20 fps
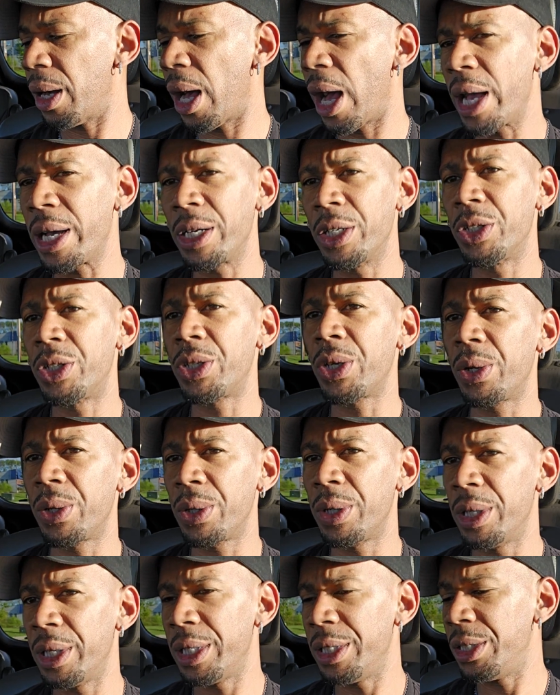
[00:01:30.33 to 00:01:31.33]
I can
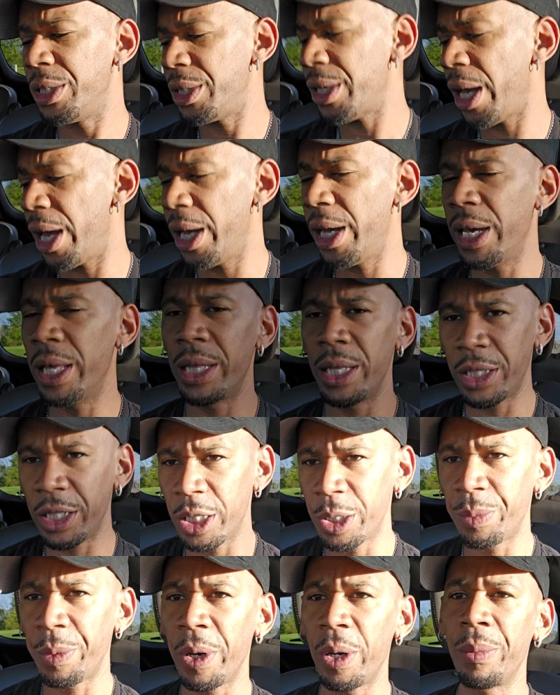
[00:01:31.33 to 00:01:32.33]
certainly say, in this
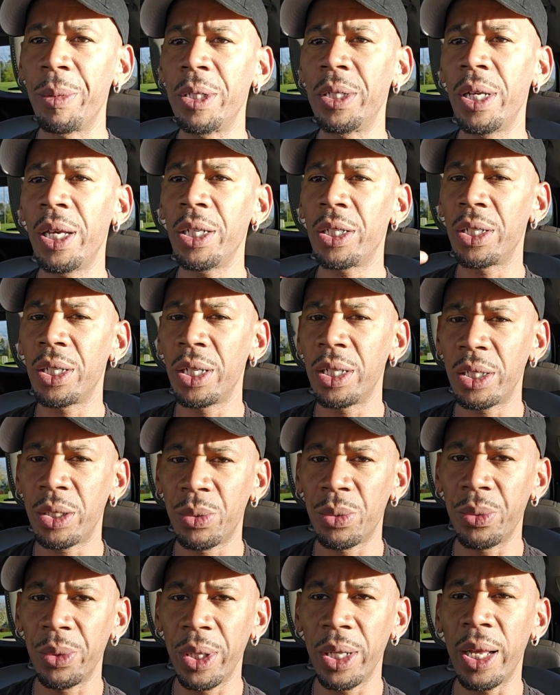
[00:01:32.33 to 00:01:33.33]
experimentation, this
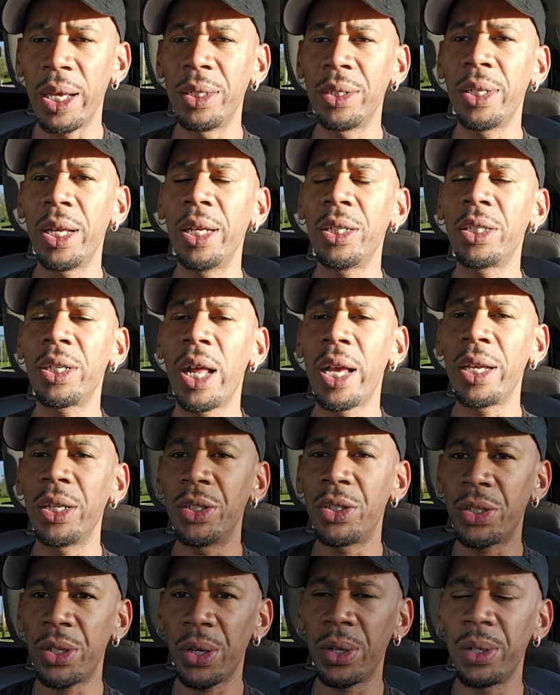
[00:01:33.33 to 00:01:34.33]
realization, I
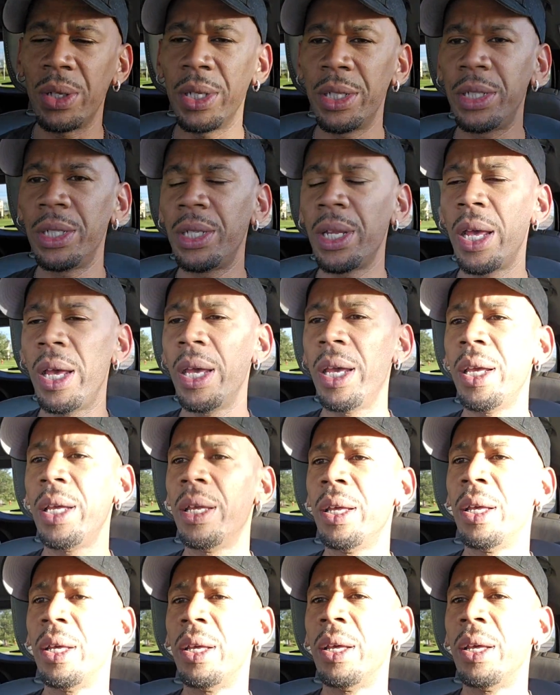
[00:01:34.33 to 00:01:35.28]
can certainly say